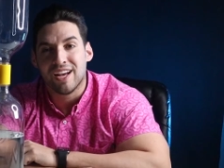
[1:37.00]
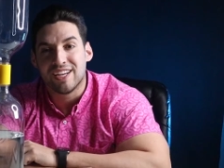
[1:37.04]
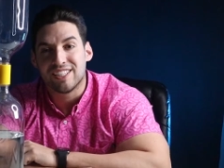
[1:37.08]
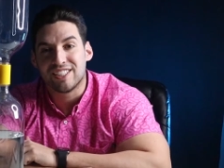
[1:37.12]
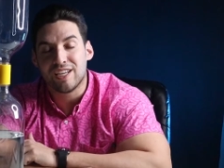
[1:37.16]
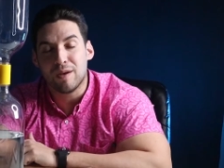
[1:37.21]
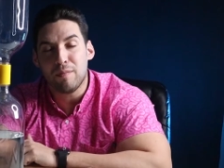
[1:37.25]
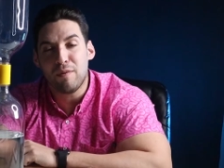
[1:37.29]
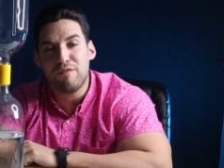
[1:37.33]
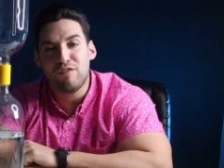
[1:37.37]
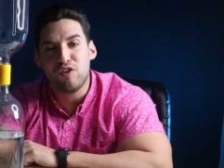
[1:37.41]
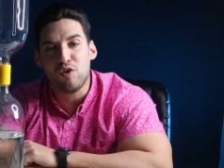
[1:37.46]

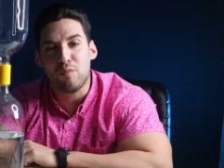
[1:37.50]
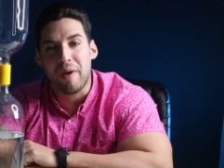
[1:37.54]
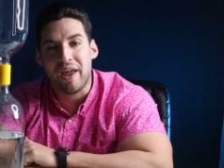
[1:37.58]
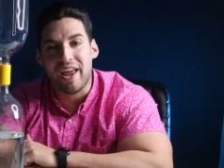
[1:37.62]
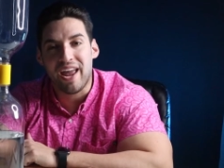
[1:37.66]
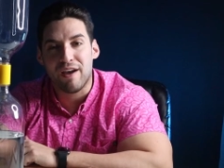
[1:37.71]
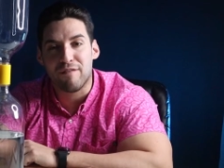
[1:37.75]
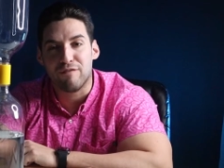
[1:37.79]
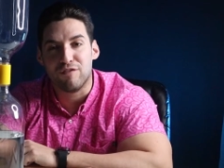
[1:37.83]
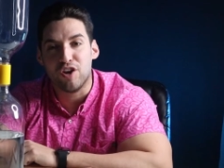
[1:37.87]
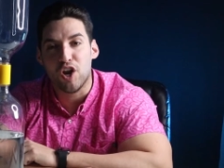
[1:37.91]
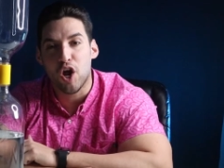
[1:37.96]
Some of you may
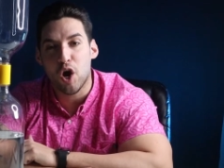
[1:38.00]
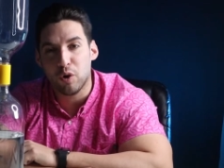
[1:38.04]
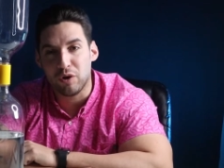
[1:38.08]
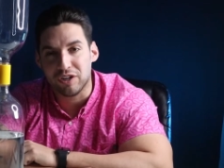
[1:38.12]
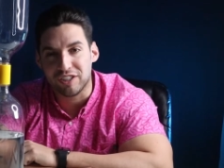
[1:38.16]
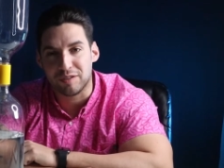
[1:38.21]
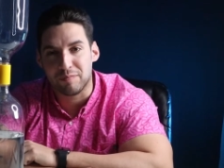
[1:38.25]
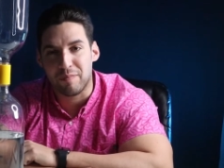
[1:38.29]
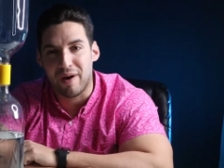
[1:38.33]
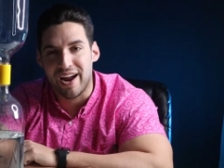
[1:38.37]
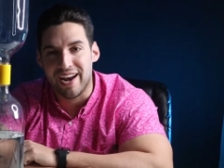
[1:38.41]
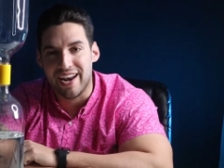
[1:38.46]
have
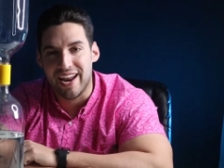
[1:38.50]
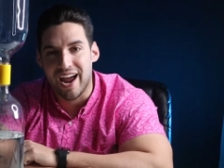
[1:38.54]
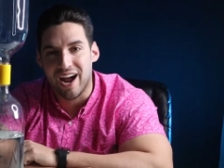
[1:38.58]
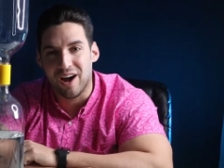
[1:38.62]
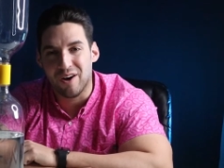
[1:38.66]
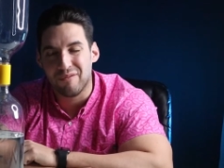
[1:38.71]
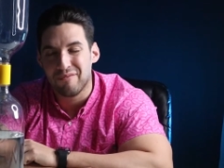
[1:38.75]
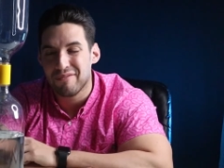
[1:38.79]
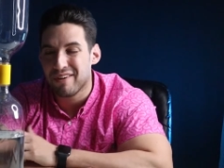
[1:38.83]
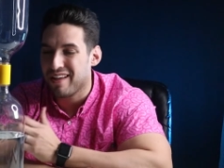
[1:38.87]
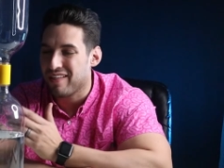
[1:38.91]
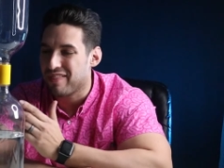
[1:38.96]
noticed by
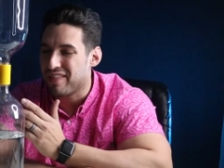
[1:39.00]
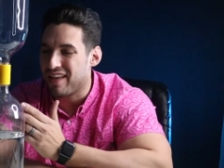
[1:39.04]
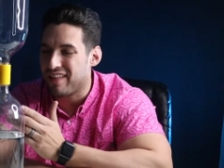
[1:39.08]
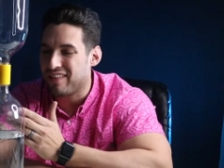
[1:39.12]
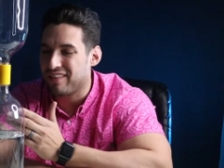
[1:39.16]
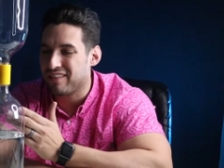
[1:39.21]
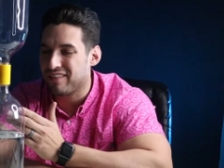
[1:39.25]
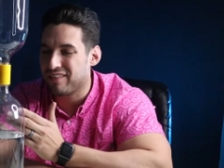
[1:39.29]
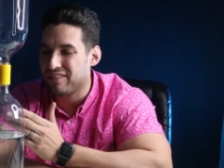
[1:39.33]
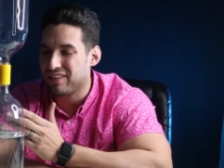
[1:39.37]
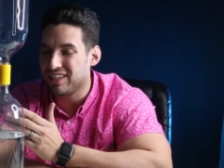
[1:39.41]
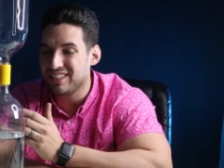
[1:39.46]
now
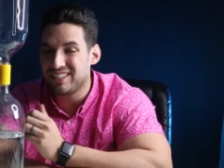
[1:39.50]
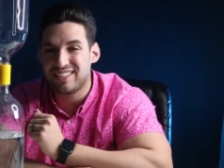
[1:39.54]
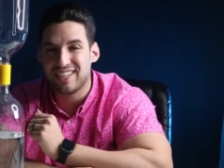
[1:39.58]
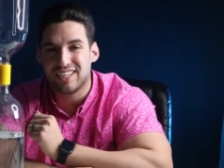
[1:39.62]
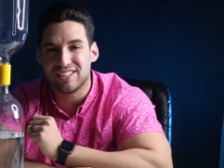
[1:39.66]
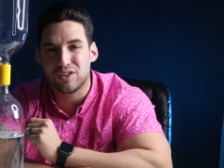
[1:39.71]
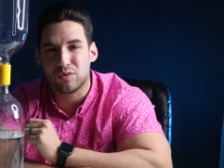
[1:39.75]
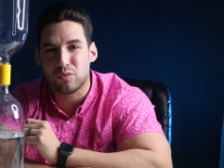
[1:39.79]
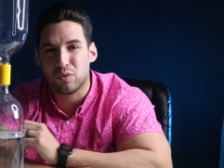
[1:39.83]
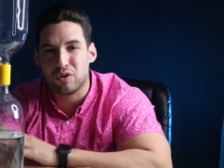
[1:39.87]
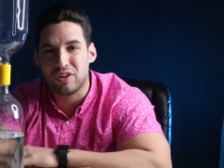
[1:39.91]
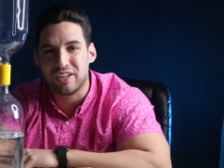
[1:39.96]
that this
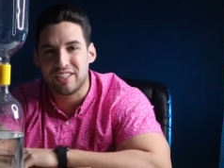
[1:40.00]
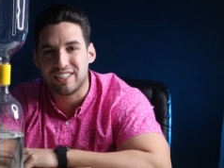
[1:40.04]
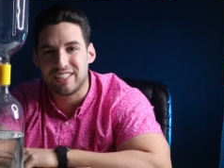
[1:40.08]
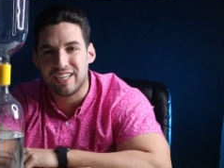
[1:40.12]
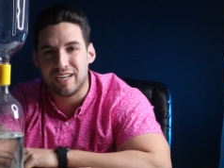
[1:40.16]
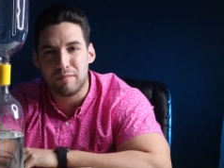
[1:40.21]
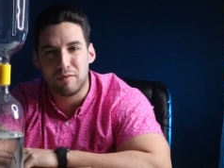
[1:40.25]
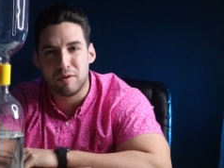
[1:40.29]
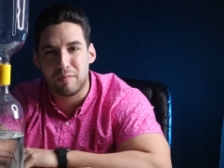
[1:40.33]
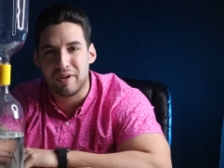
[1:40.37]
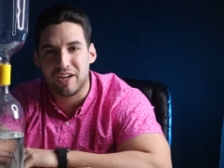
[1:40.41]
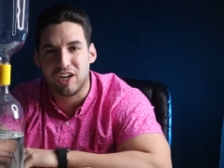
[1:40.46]
doesn't really
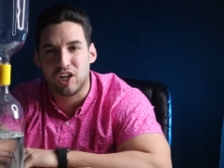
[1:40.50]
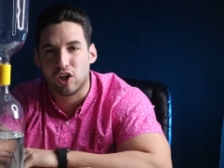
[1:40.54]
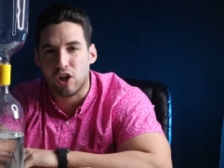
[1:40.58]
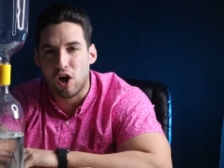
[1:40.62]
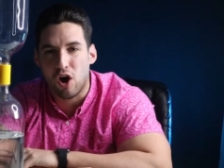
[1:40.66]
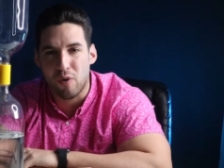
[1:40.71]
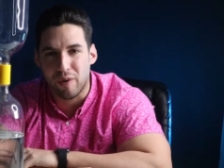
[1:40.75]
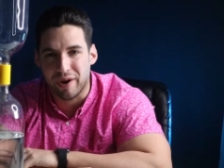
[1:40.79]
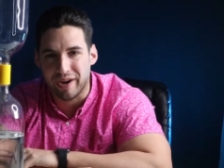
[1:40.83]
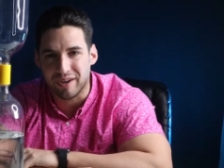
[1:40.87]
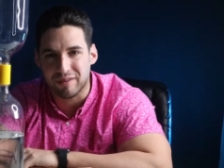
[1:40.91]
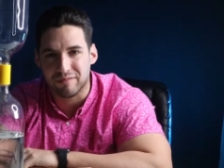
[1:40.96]
seem to be
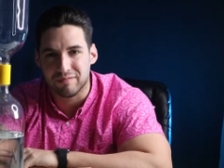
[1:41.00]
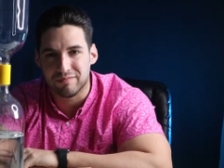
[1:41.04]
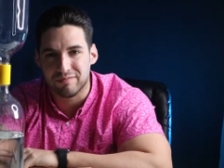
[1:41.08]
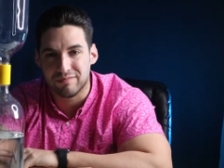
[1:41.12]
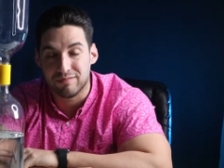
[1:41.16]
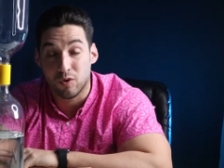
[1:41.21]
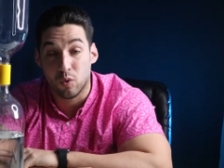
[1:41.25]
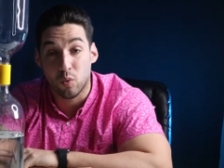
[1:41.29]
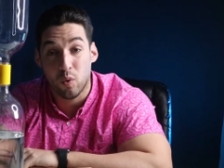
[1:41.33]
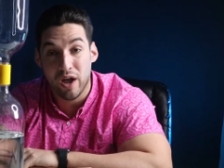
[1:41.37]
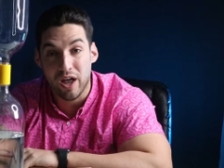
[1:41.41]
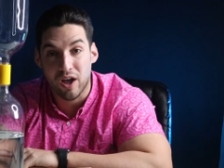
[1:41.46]
glowing.
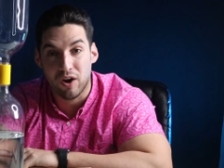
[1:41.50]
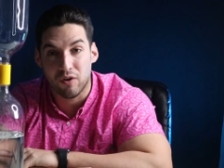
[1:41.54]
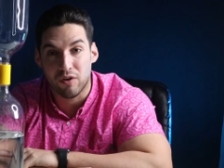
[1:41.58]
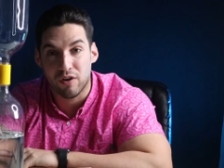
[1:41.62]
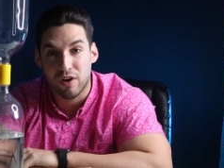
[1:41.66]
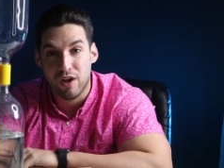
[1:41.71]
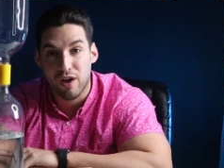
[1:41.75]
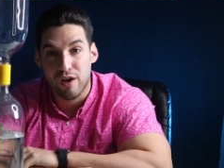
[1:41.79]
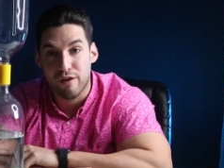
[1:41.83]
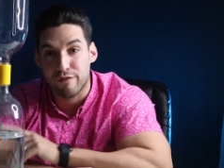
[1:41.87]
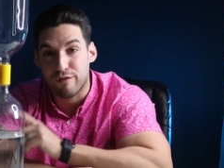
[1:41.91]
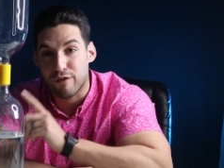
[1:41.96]
Well,
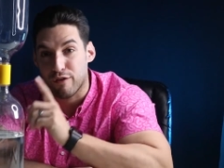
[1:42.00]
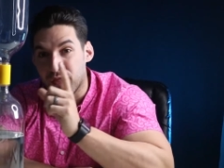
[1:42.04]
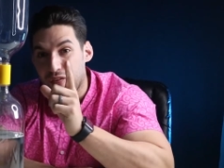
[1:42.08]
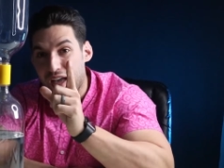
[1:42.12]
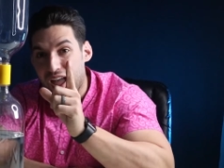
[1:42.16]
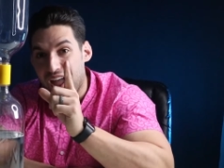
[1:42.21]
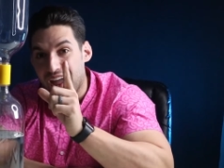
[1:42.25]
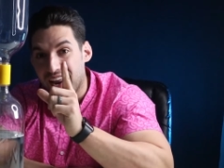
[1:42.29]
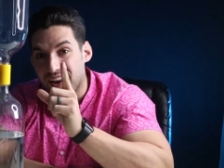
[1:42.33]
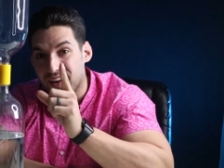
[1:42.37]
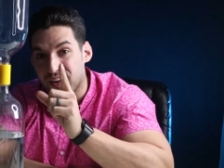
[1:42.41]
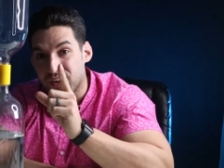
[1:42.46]
for
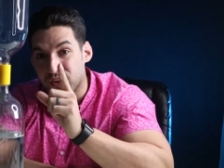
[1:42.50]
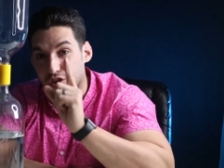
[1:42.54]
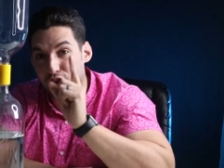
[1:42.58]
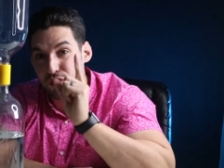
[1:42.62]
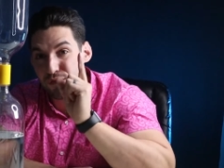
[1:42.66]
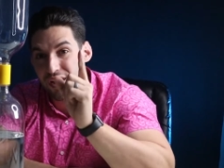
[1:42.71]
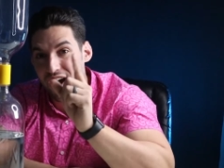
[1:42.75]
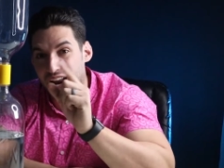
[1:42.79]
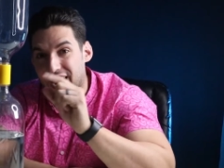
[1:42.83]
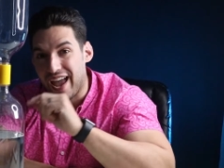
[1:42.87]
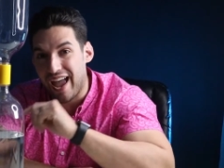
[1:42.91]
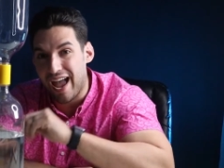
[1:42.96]
that,
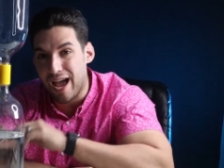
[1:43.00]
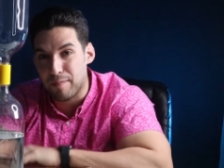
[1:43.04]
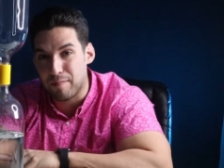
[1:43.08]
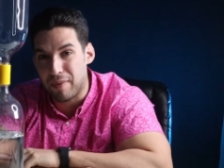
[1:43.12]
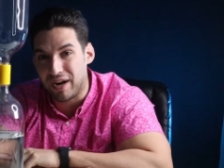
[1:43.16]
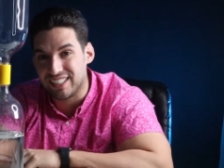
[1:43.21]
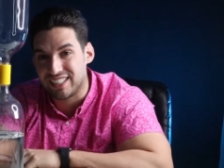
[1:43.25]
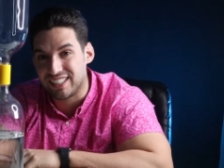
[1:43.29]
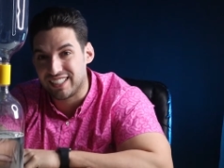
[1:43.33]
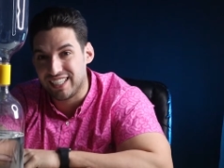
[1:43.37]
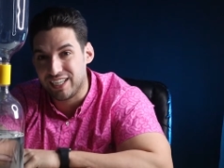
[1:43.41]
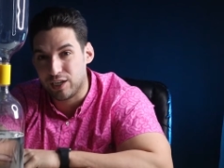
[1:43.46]
you've got to add
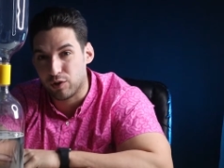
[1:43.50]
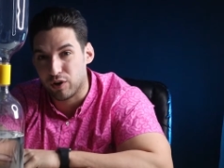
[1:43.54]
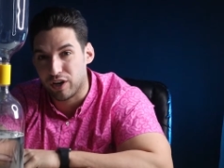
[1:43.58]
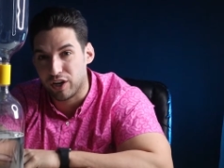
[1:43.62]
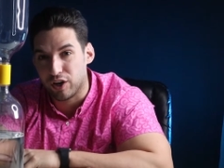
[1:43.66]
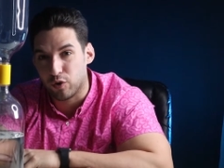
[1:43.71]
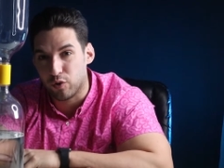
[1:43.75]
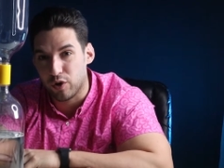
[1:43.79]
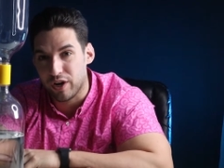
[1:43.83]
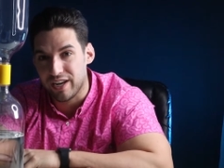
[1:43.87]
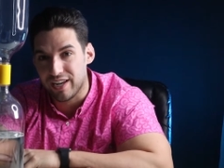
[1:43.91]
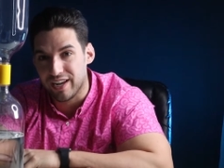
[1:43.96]
my secret
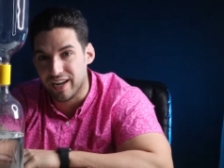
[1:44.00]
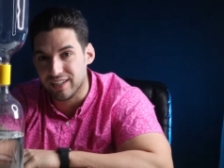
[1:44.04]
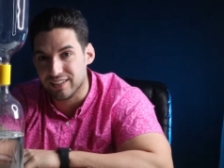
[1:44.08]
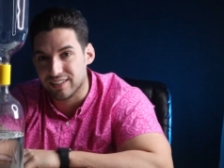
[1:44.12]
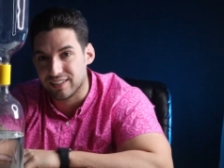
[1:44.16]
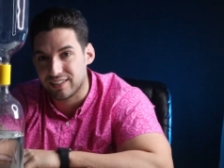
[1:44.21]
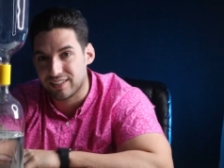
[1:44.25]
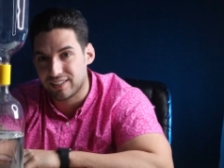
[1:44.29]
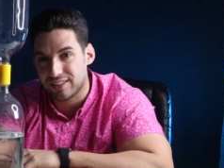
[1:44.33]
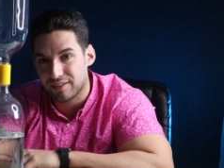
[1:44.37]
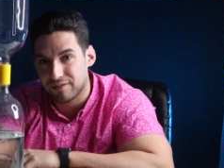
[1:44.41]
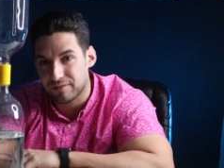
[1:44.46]
ingredients.